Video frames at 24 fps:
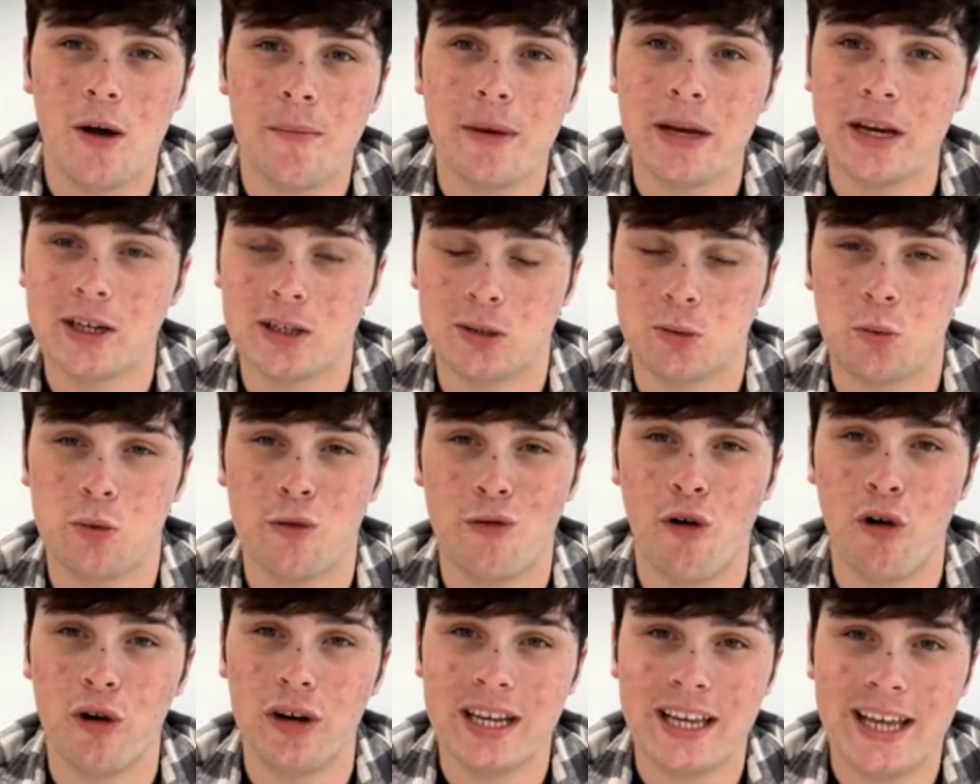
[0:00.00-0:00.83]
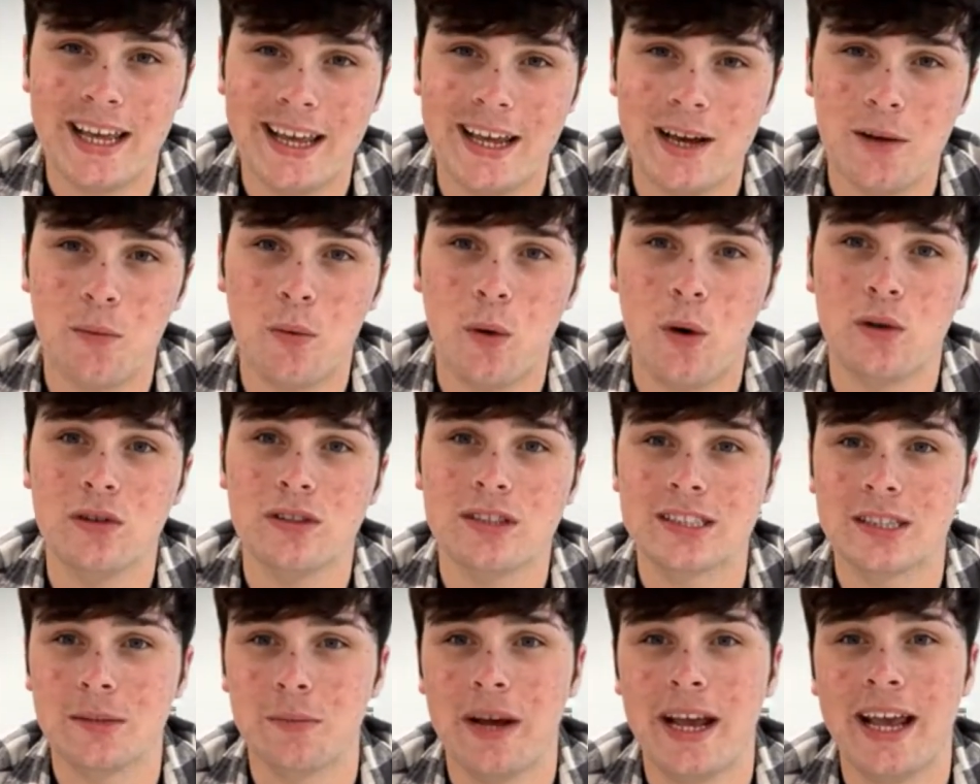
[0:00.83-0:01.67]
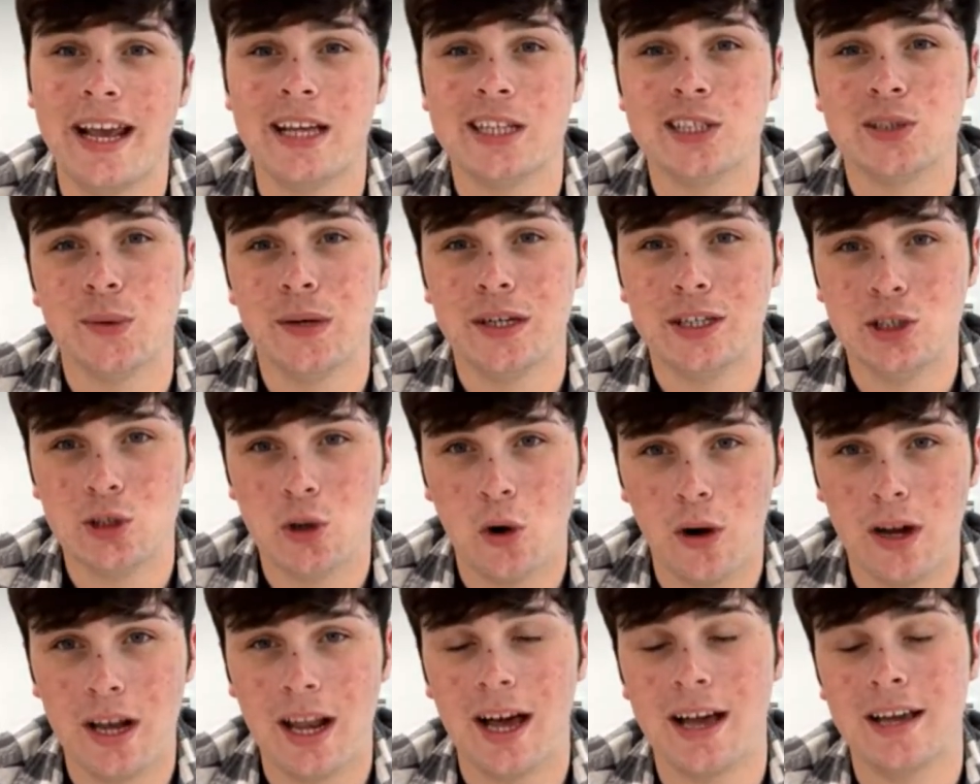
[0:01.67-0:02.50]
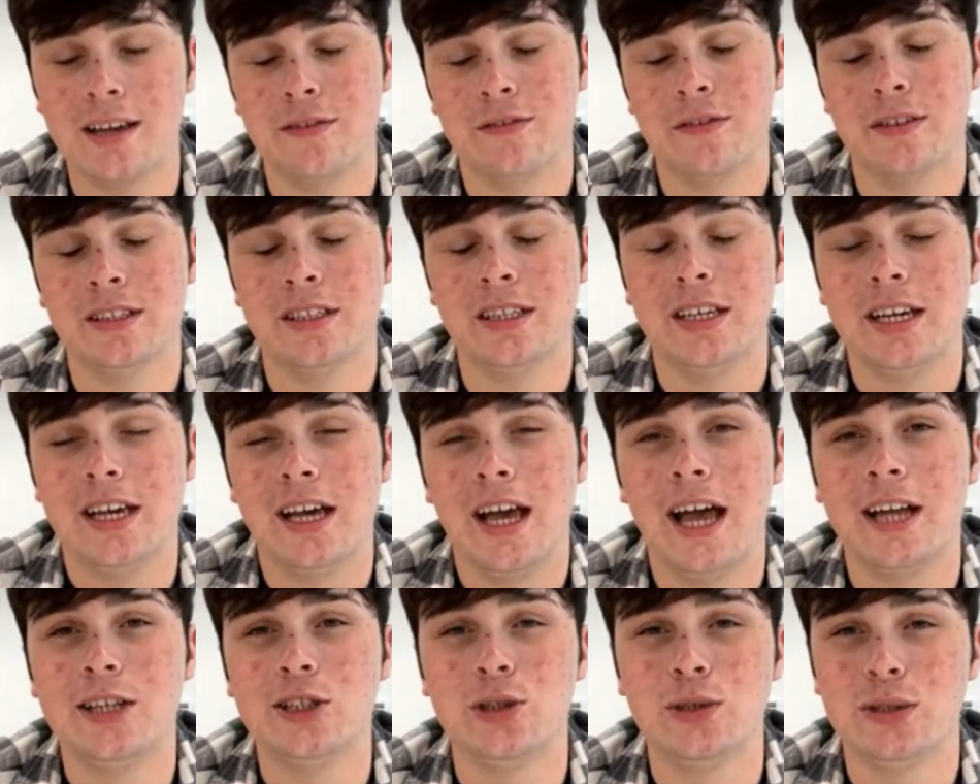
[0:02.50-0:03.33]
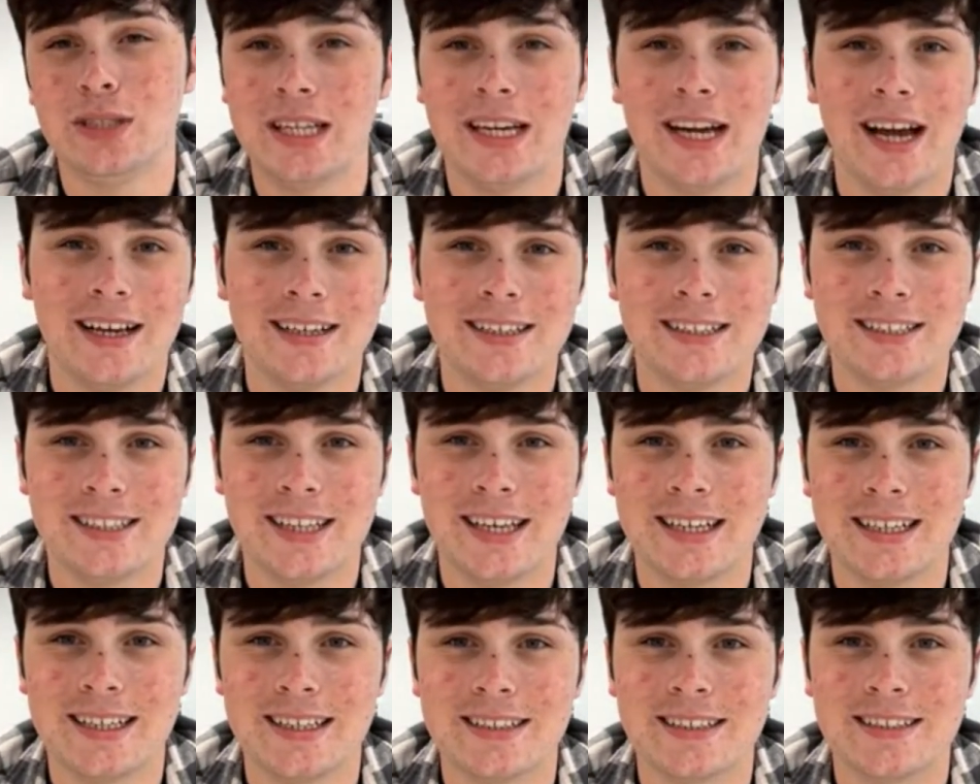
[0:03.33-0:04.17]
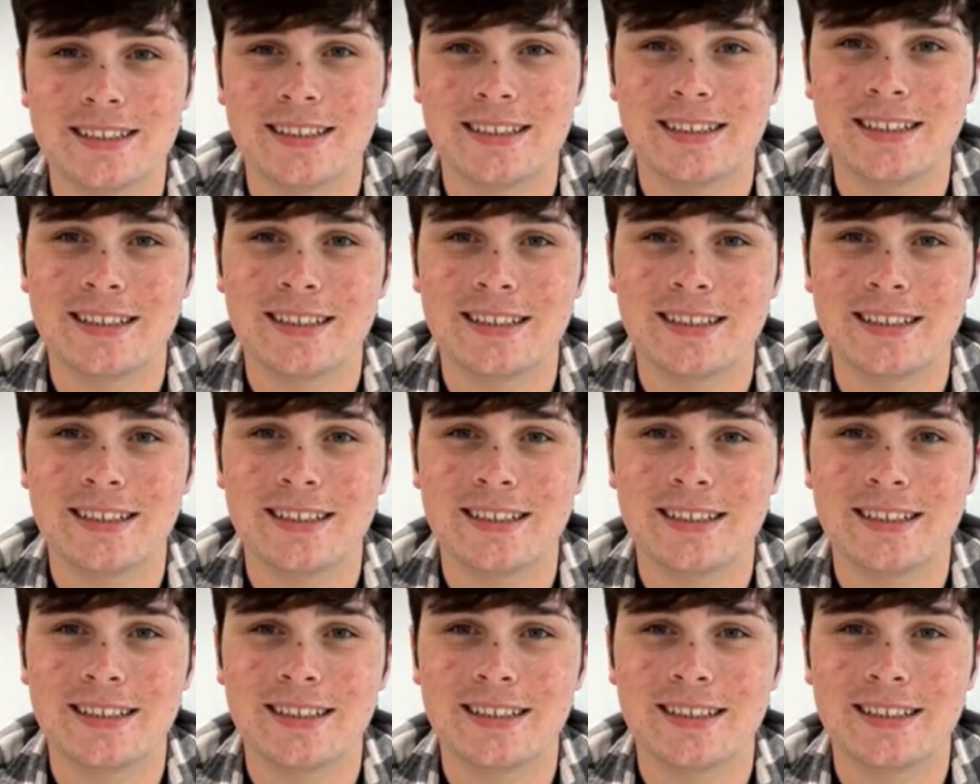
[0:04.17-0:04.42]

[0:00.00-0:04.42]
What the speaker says: because we're only here once and we're here to enjoy life and do the nice things.